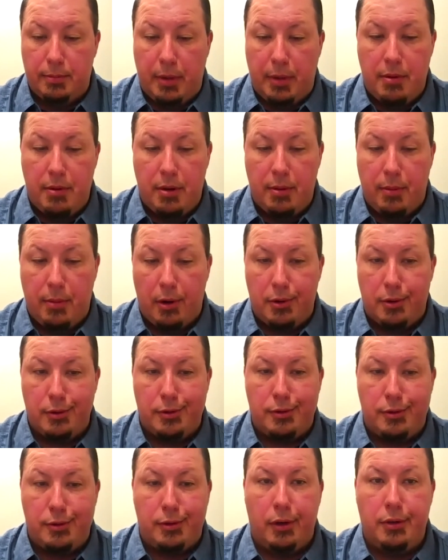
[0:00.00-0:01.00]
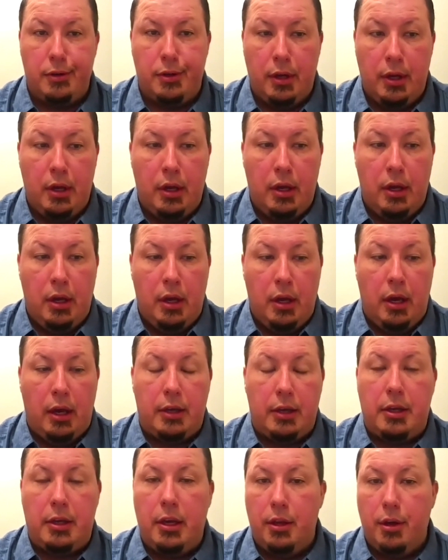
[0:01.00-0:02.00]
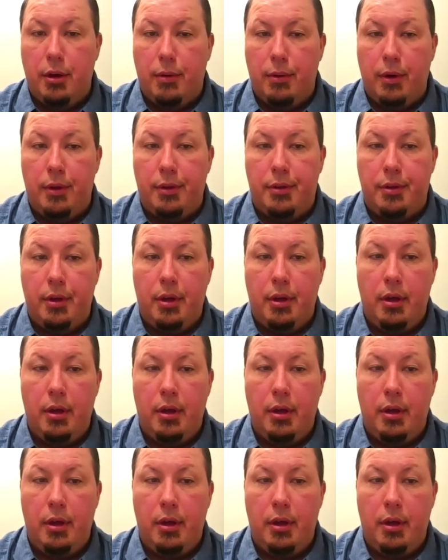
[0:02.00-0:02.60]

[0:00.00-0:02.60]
baby immersion starts a kiddo